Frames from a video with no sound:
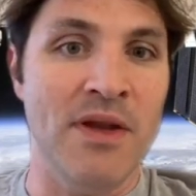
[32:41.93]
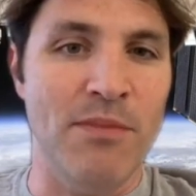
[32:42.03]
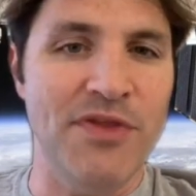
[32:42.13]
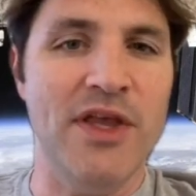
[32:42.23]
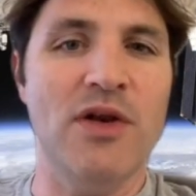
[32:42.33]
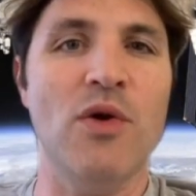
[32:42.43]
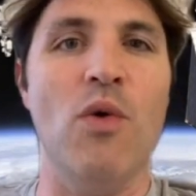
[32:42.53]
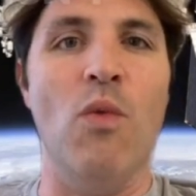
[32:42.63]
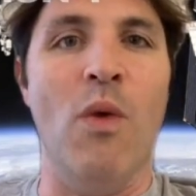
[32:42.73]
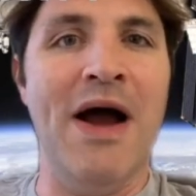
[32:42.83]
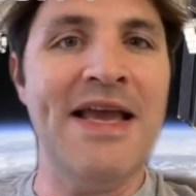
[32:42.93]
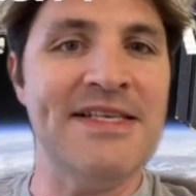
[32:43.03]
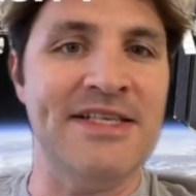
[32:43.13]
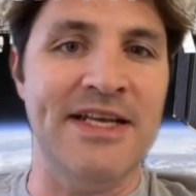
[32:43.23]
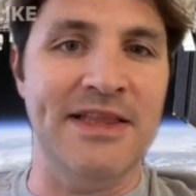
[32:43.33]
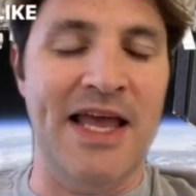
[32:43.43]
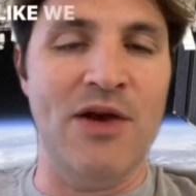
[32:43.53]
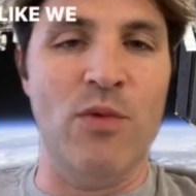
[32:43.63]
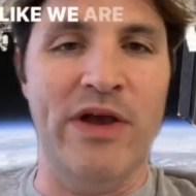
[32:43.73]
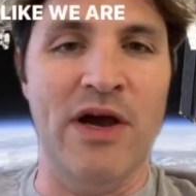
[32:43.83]
But then why isn't it
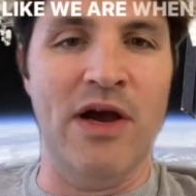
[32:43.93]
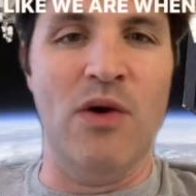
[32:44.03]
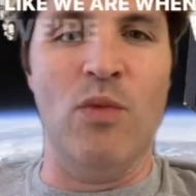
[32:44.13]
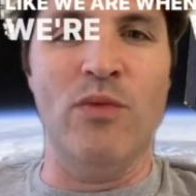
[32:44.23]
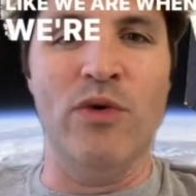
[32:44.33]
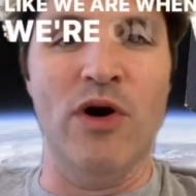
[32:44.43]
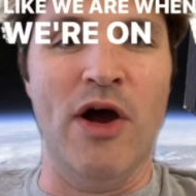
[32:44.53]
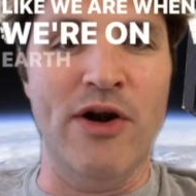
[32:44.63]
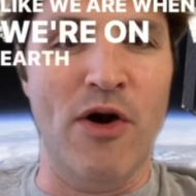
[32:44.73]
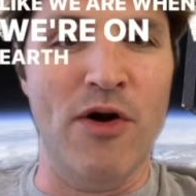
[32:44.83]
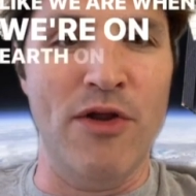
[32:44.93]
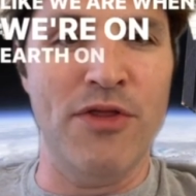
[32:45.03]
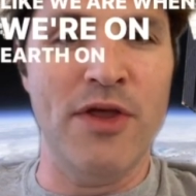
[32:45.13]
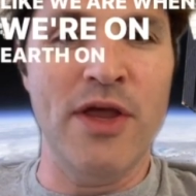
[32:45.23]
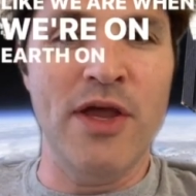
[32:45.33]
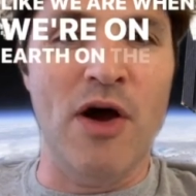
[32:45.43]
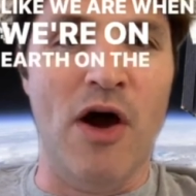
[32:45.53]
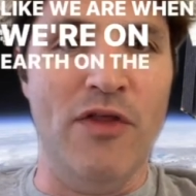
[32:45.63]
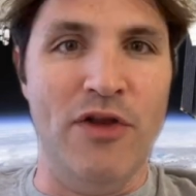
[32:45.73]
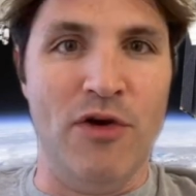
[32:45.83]
like when we're on Earth
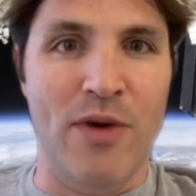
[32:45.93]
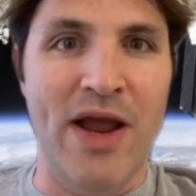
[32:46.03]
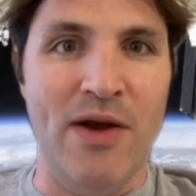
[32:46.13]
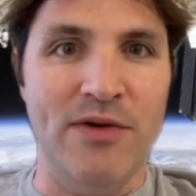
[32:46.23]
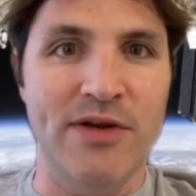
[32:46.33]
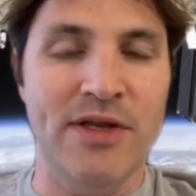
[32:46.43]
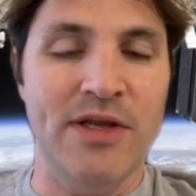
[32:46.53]
on the ground?